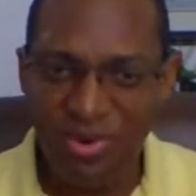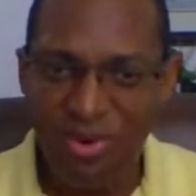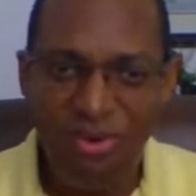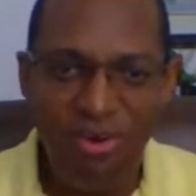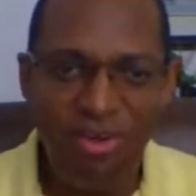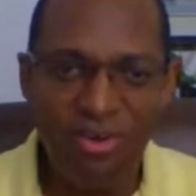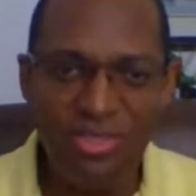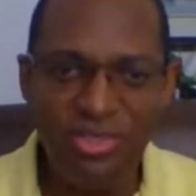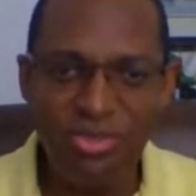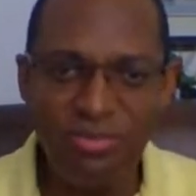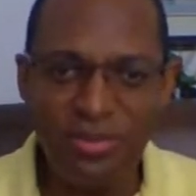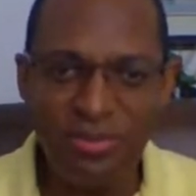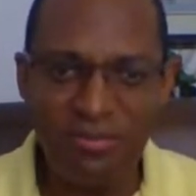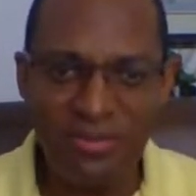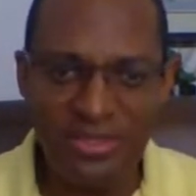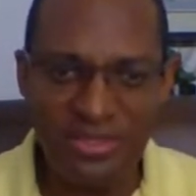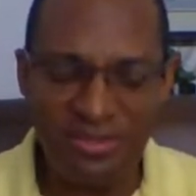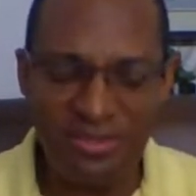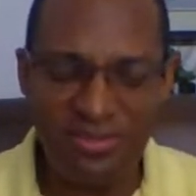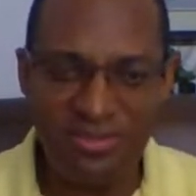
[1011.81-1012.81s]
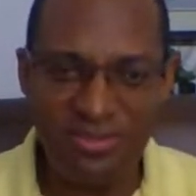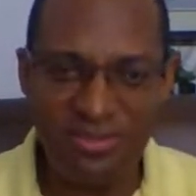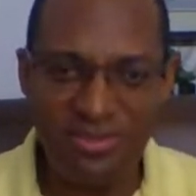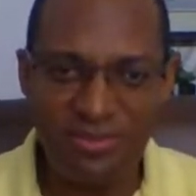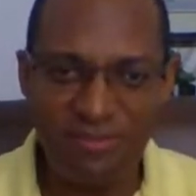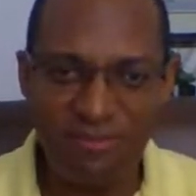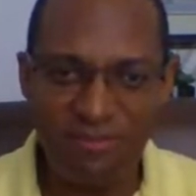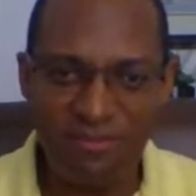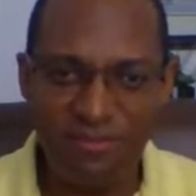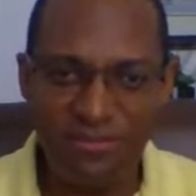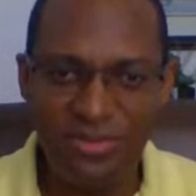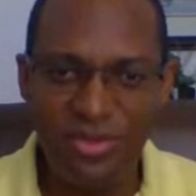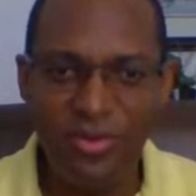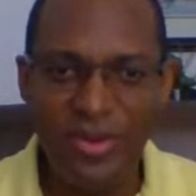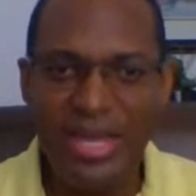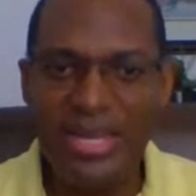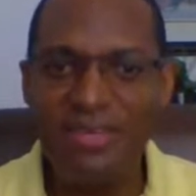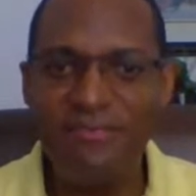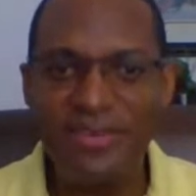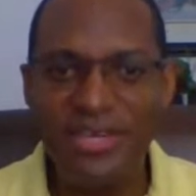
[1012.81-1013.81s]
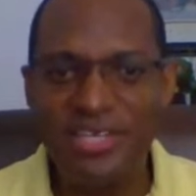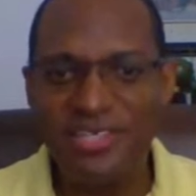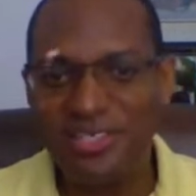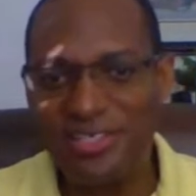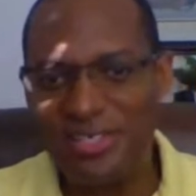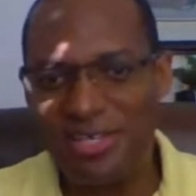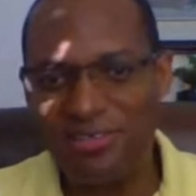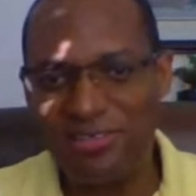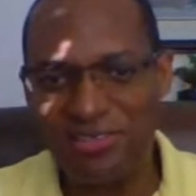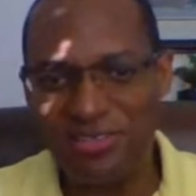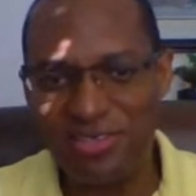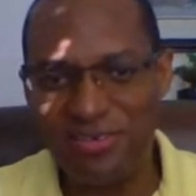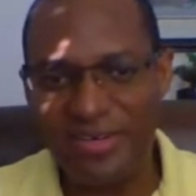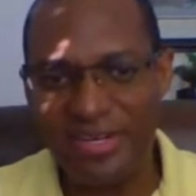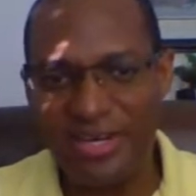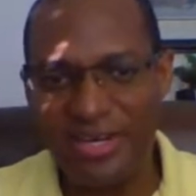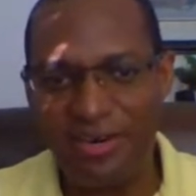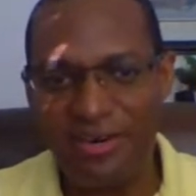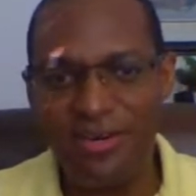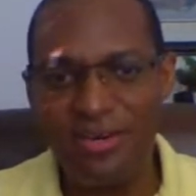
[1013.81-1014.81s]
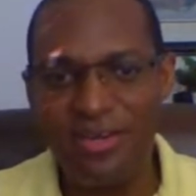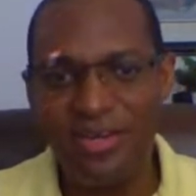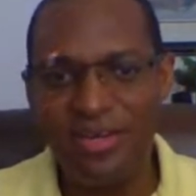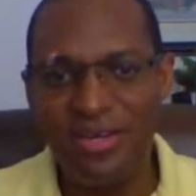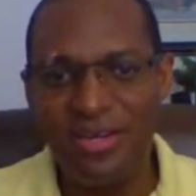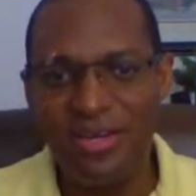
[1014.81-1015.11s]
We're all human beings. No elevation necessary here.